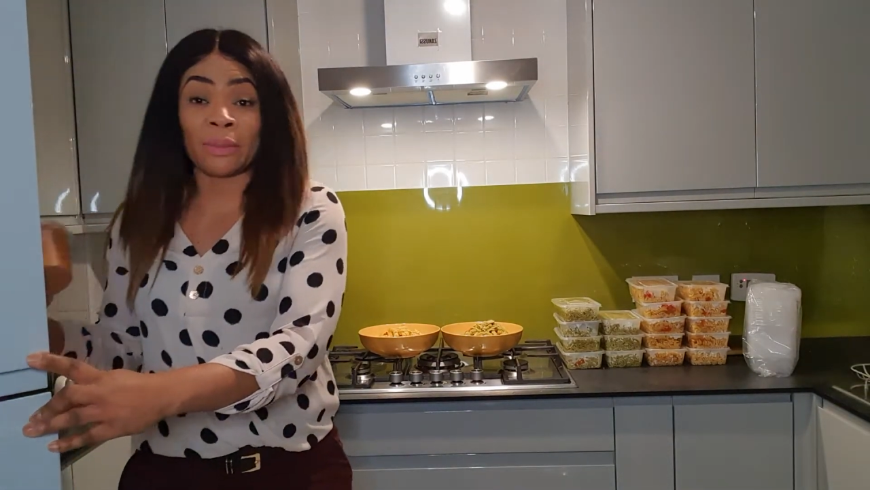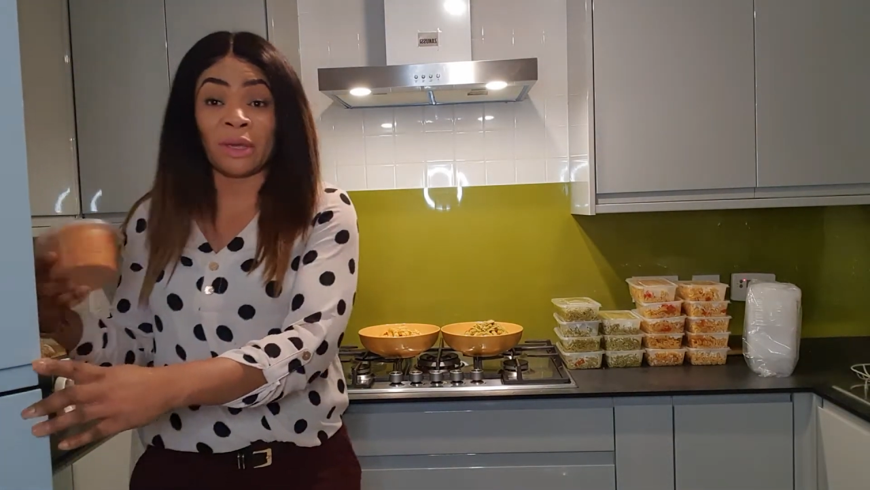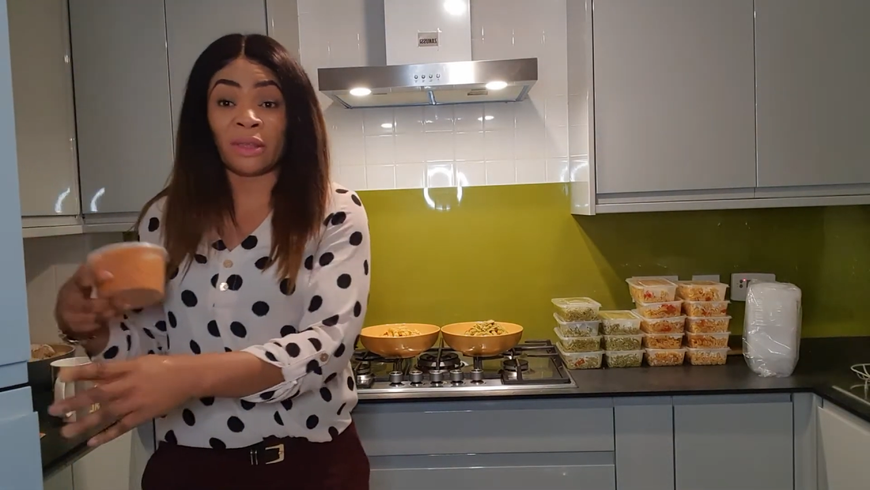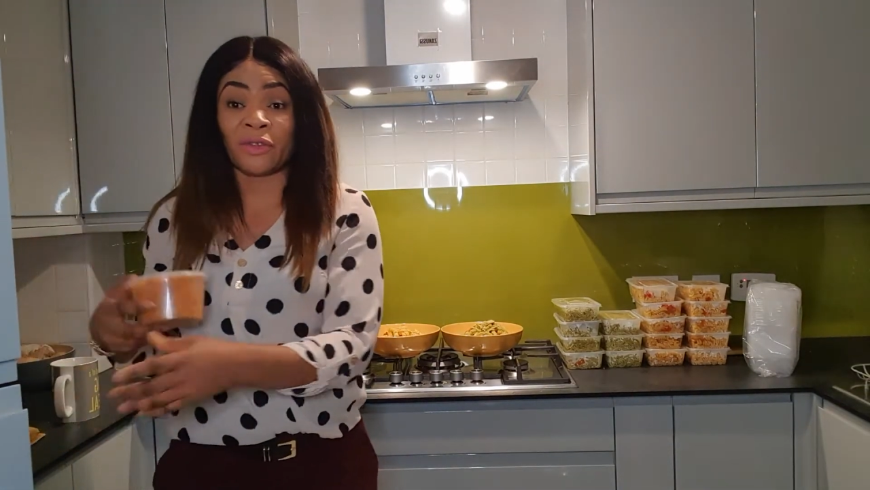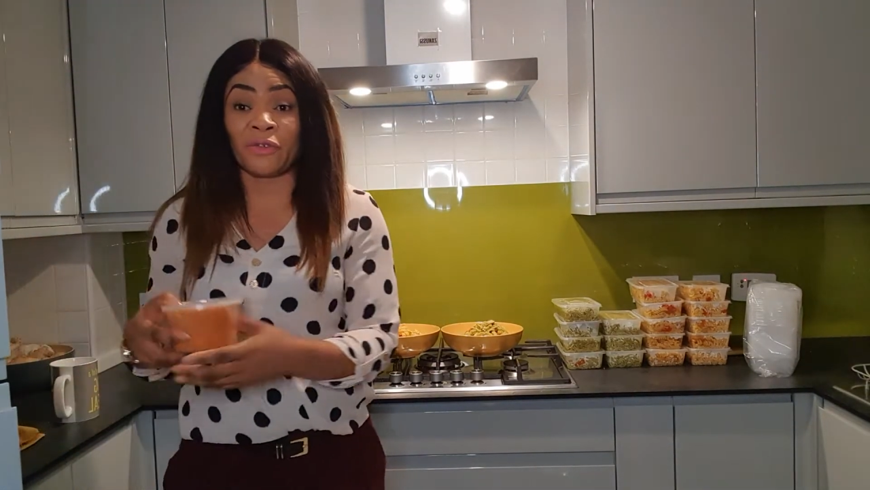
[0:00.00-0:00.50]

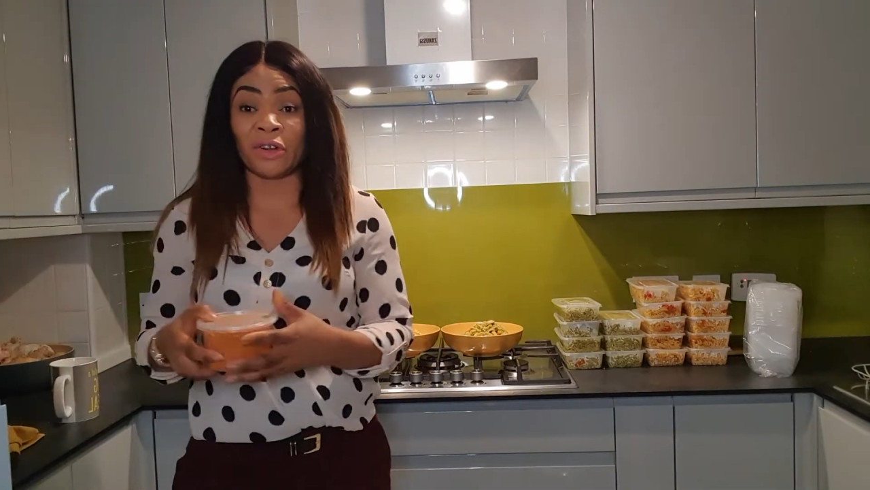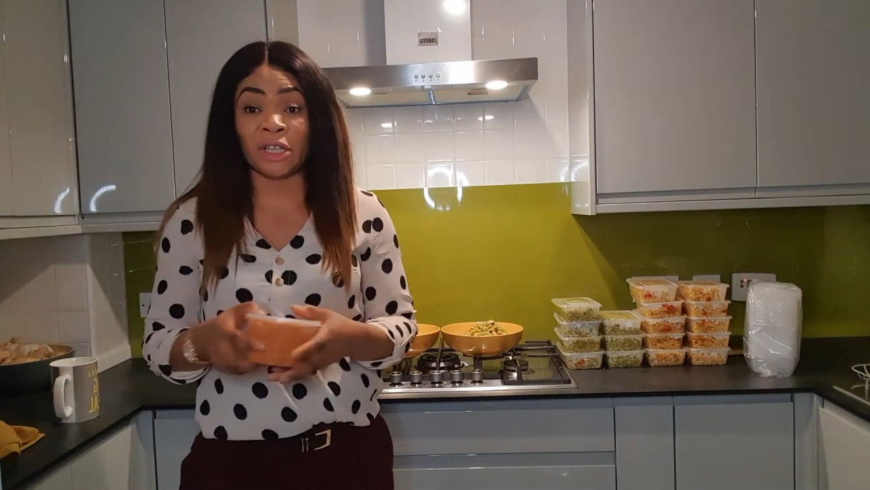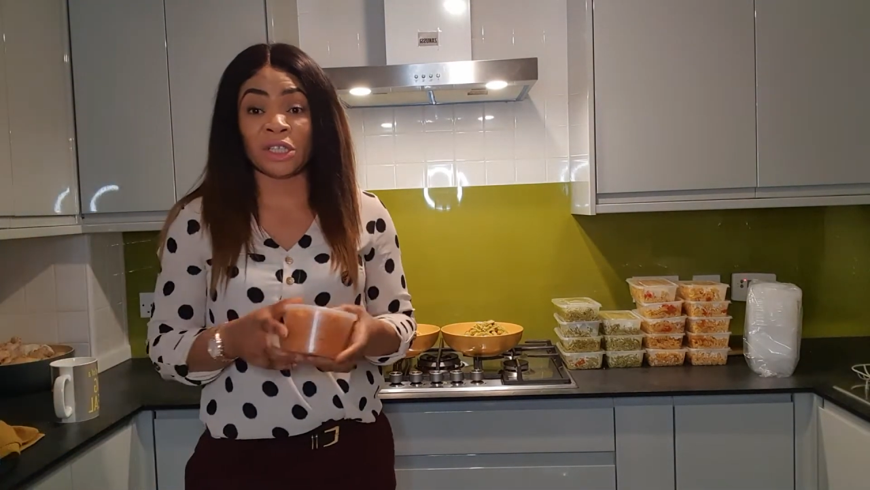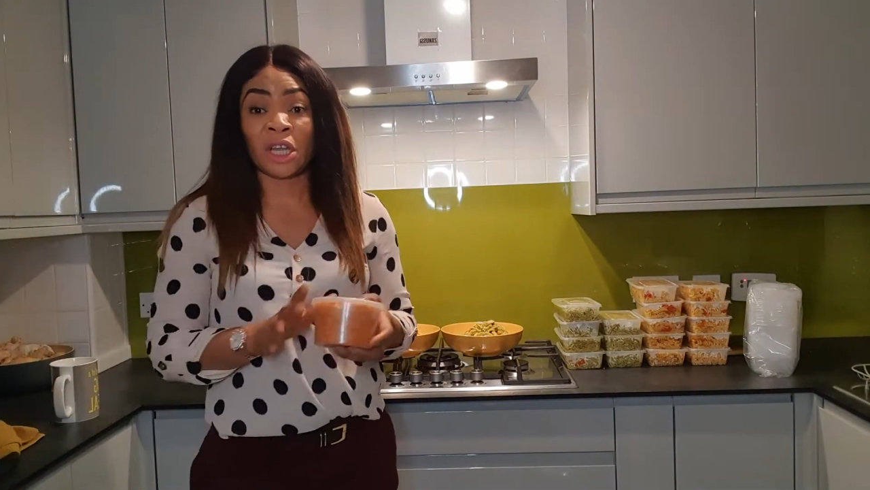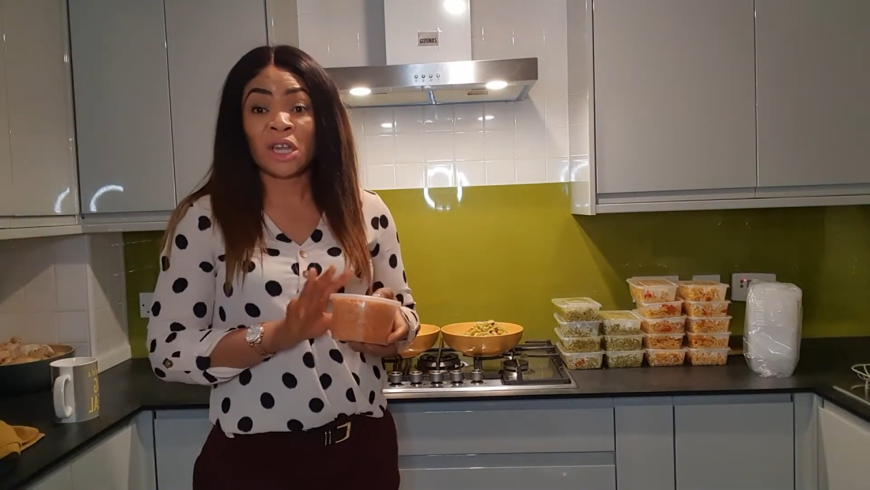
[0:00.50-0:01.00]
in the
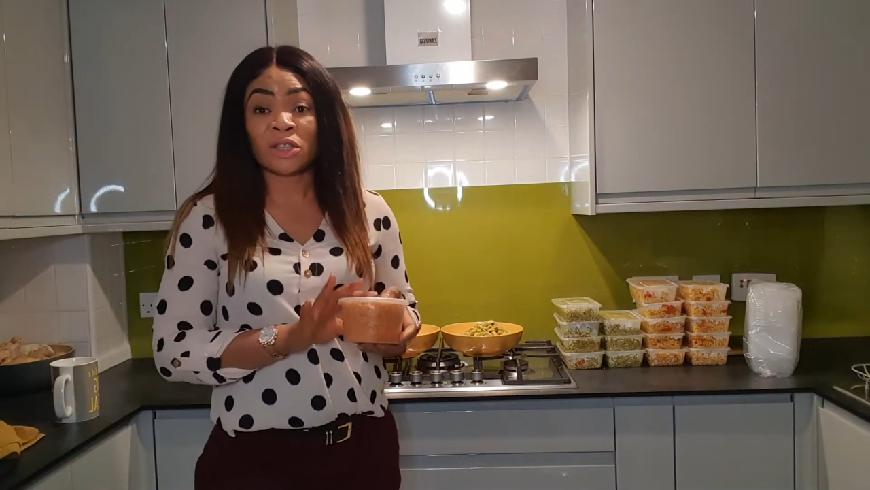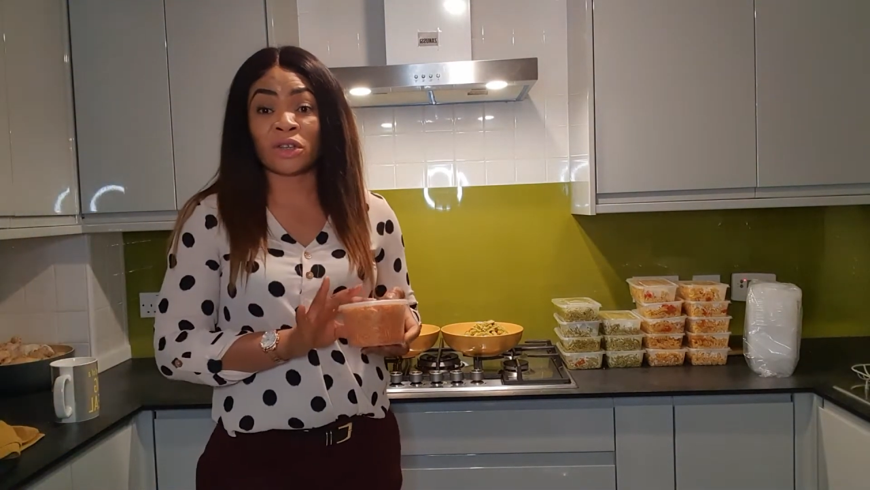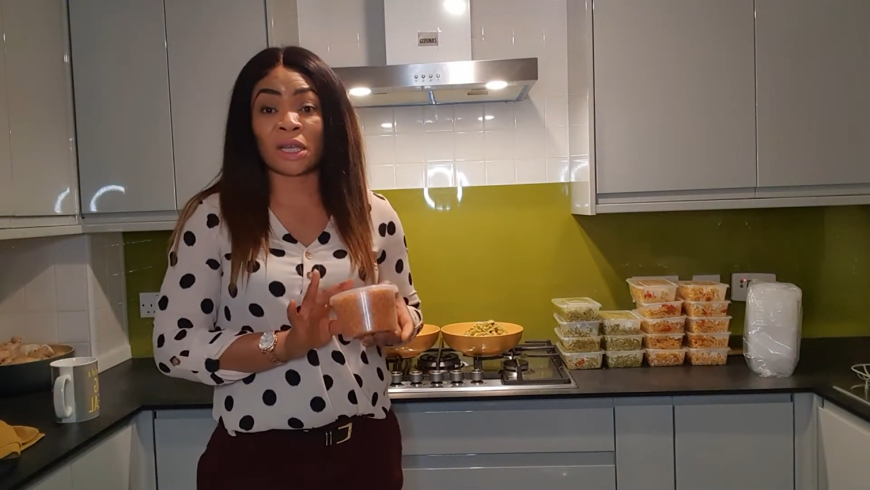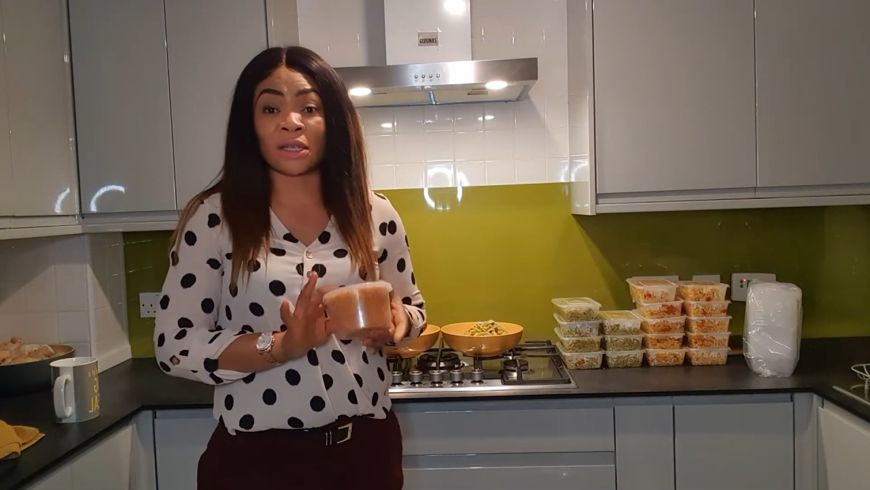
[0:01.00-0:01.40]
fridge so they